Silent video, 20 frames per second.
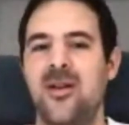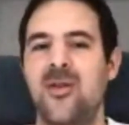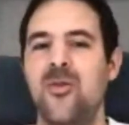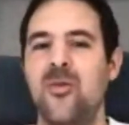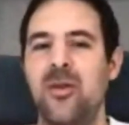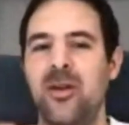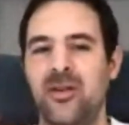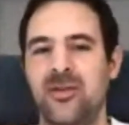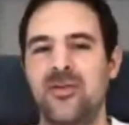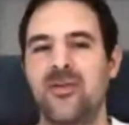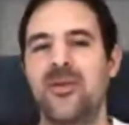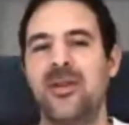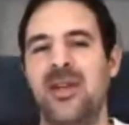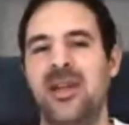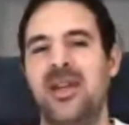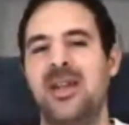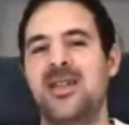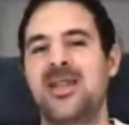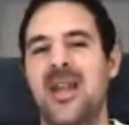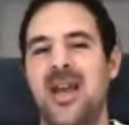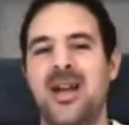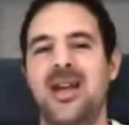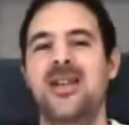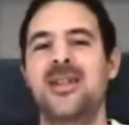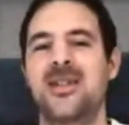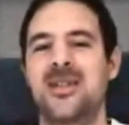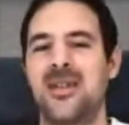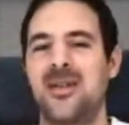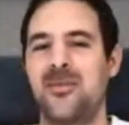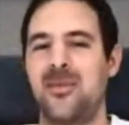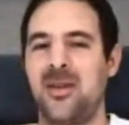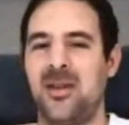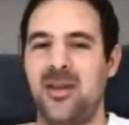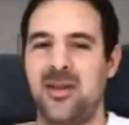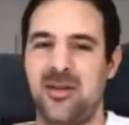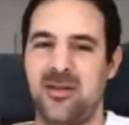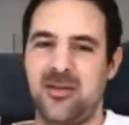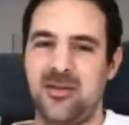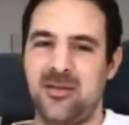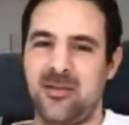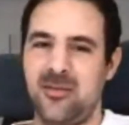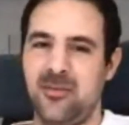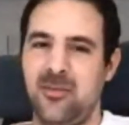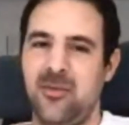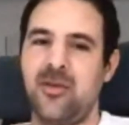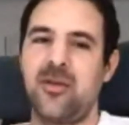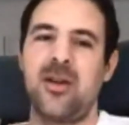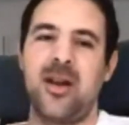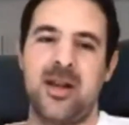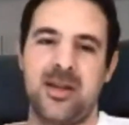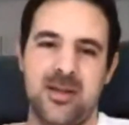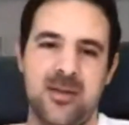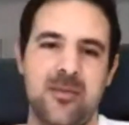who are doing exactly the same thing, more or less.